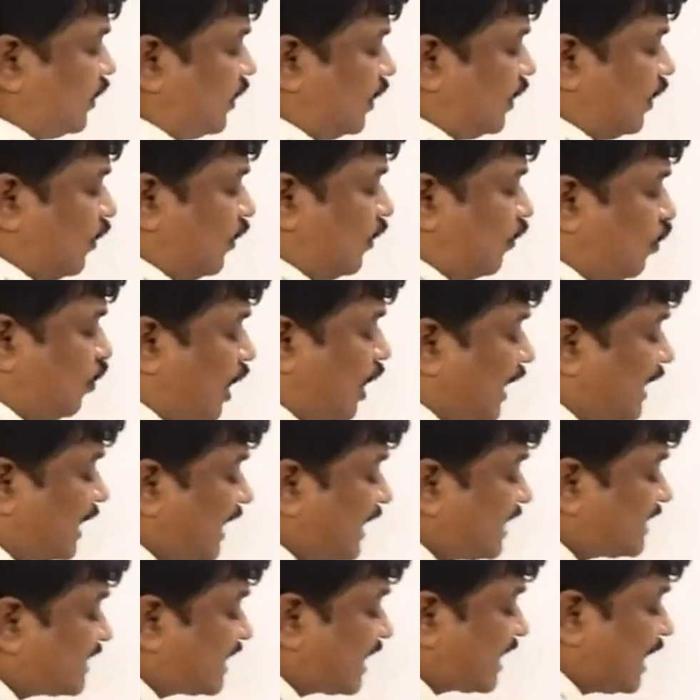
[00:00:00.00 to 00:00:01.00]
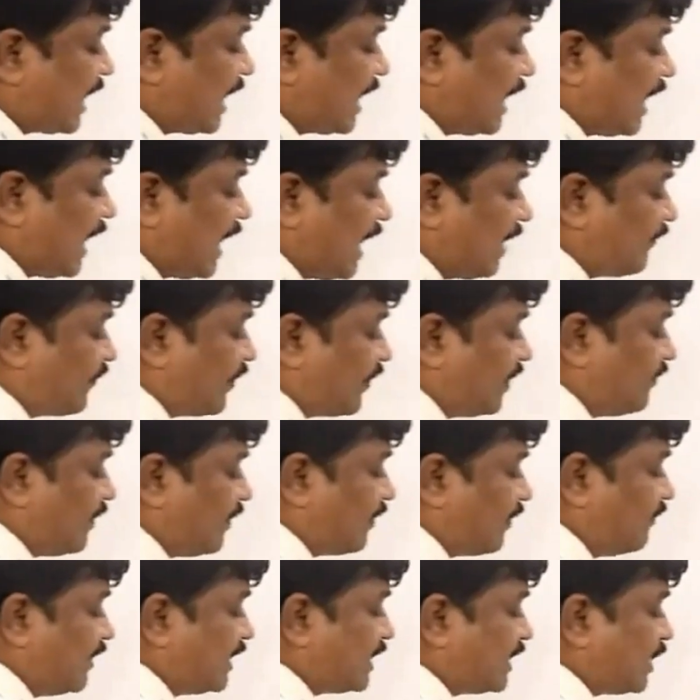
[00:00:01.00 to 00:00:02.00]
what is runoff
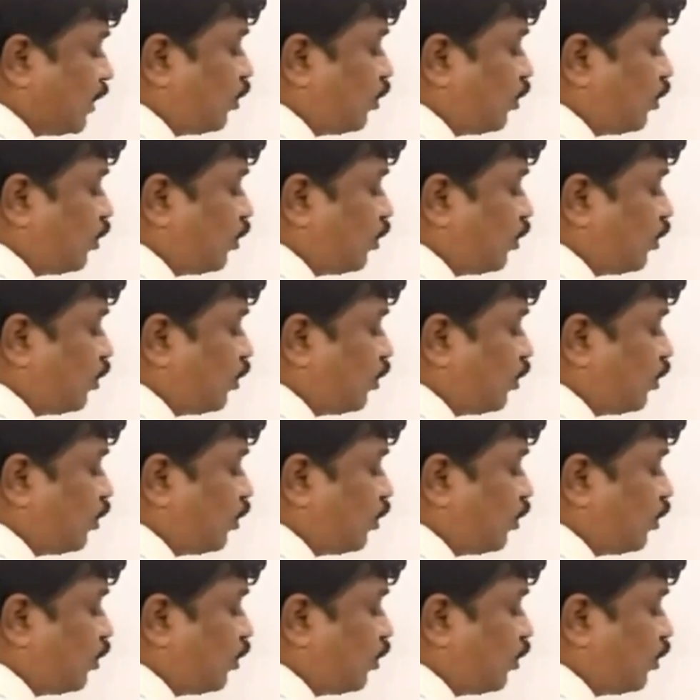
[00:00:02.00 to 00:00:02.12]
river without